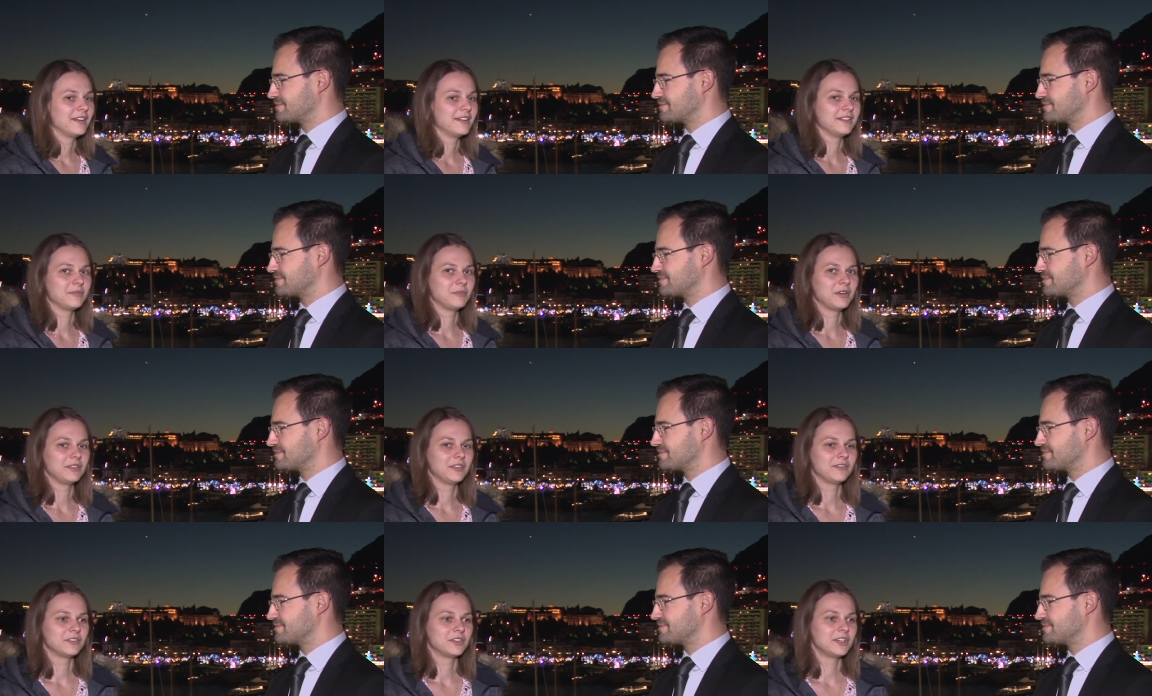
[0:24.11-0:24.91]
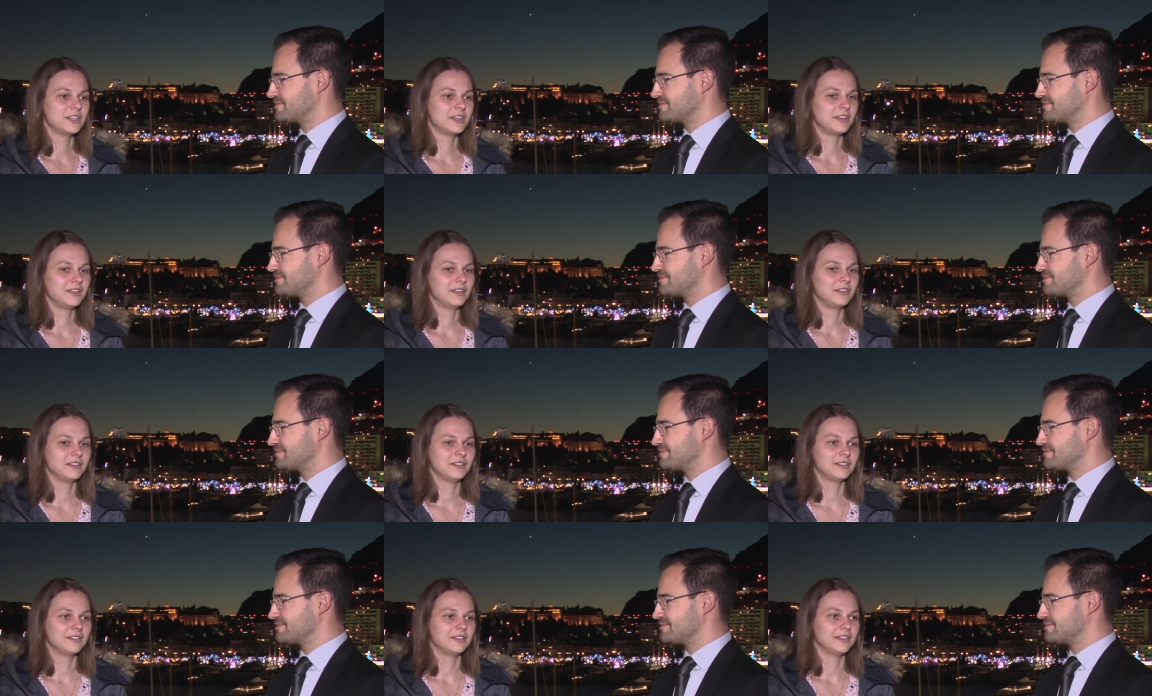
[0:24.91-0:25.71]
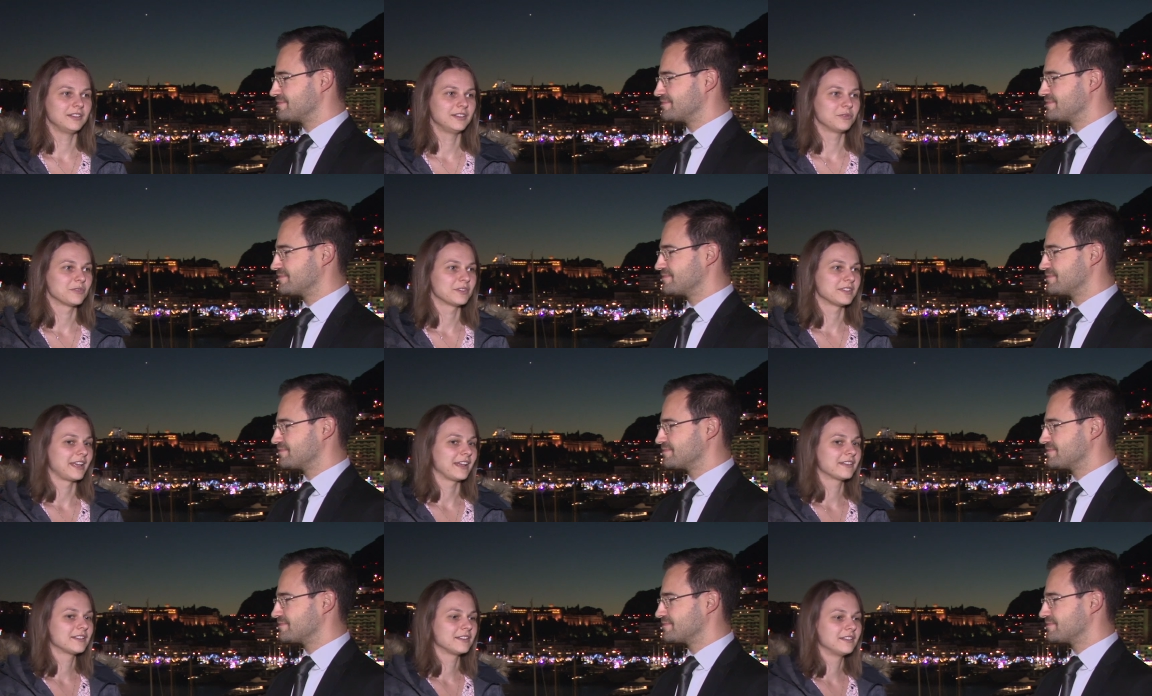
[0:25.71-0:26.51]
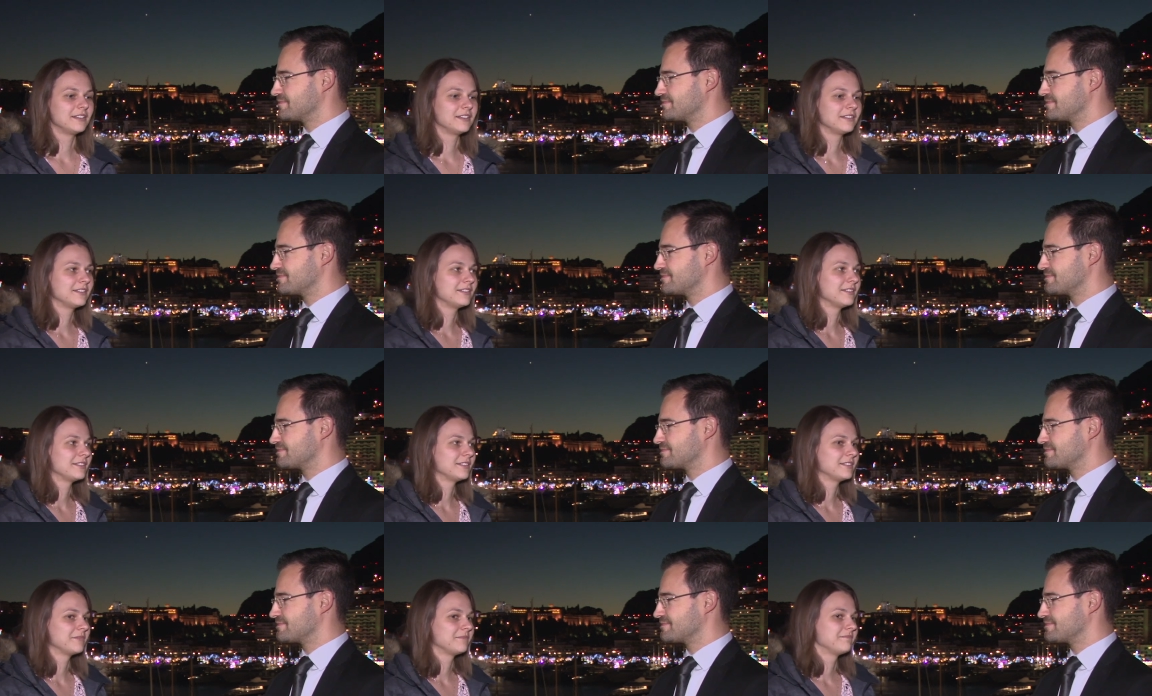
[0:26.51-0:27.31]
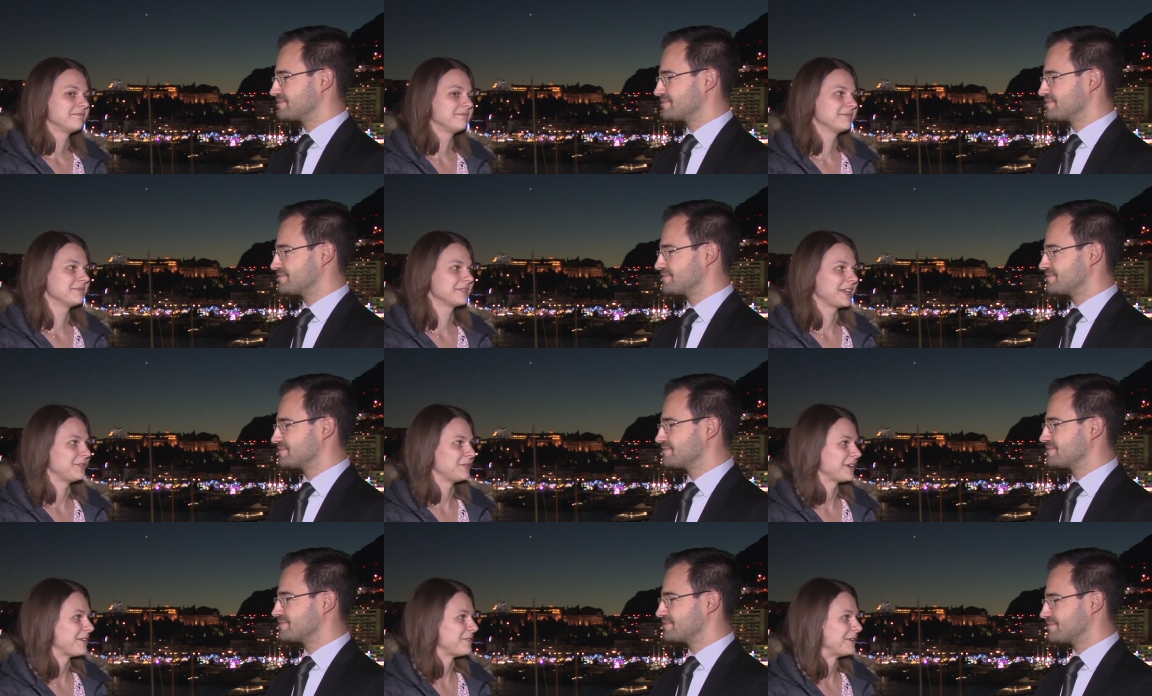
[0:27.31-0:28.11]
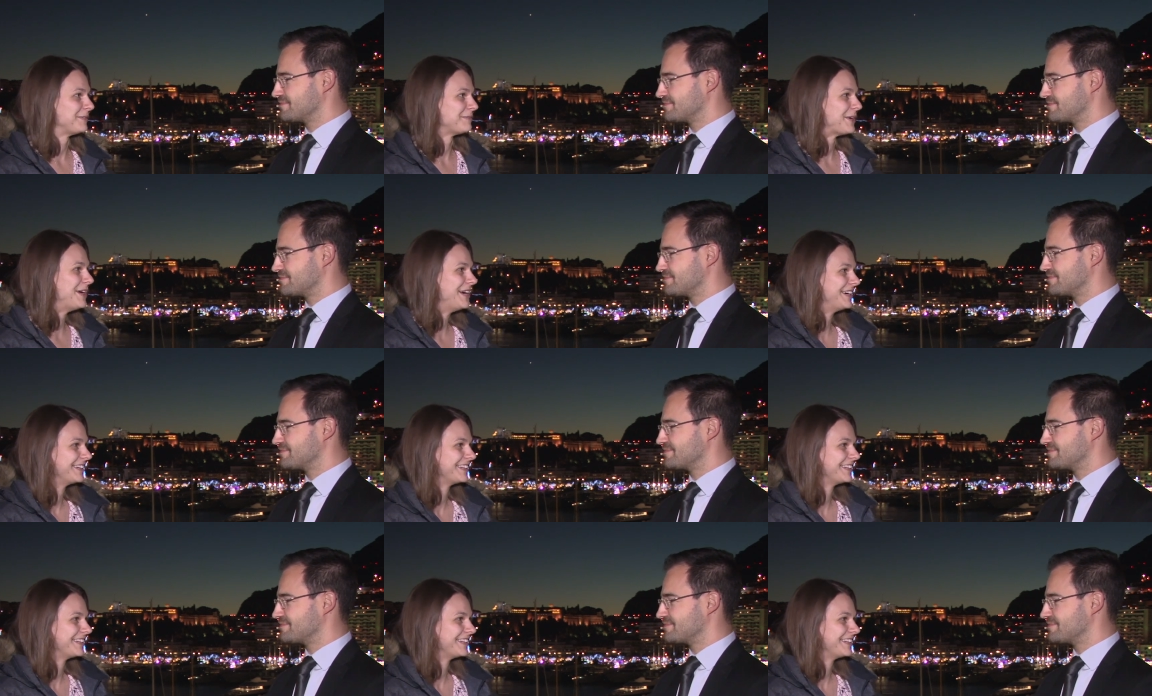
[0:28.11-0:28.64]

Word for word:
Speaker 1: And about the free day, it was excellent can we have one more?